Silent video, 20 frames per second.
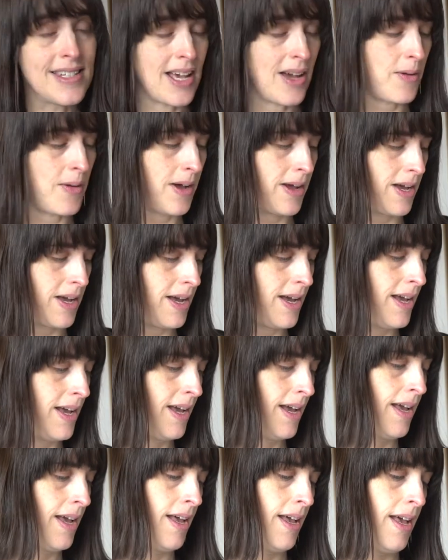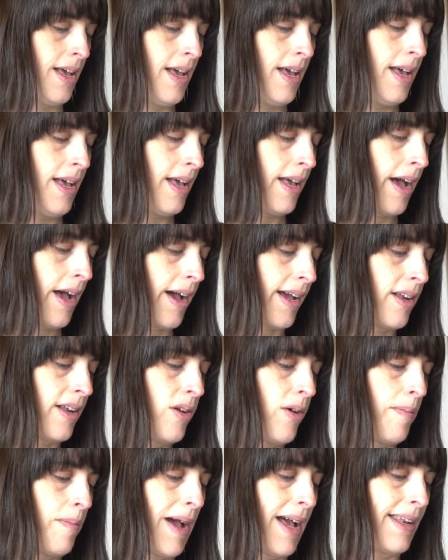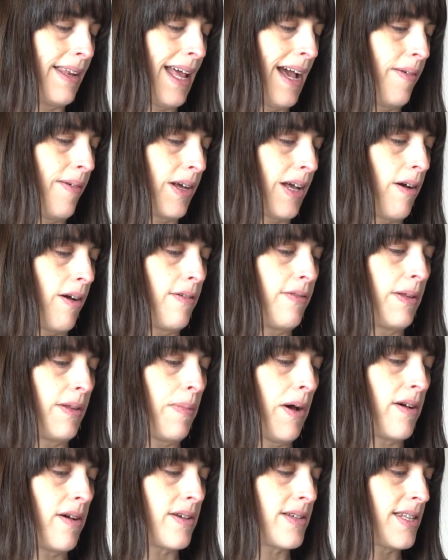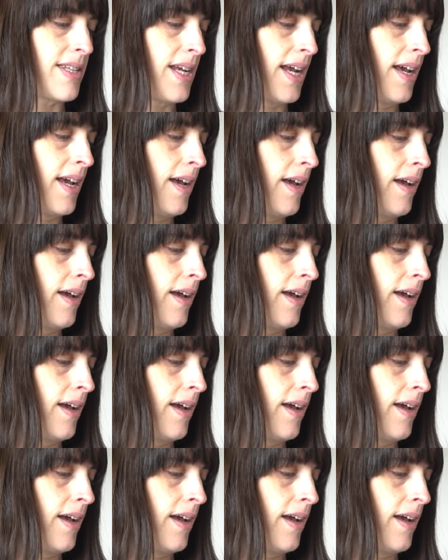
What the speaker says: yeah, I can look back now and go over the past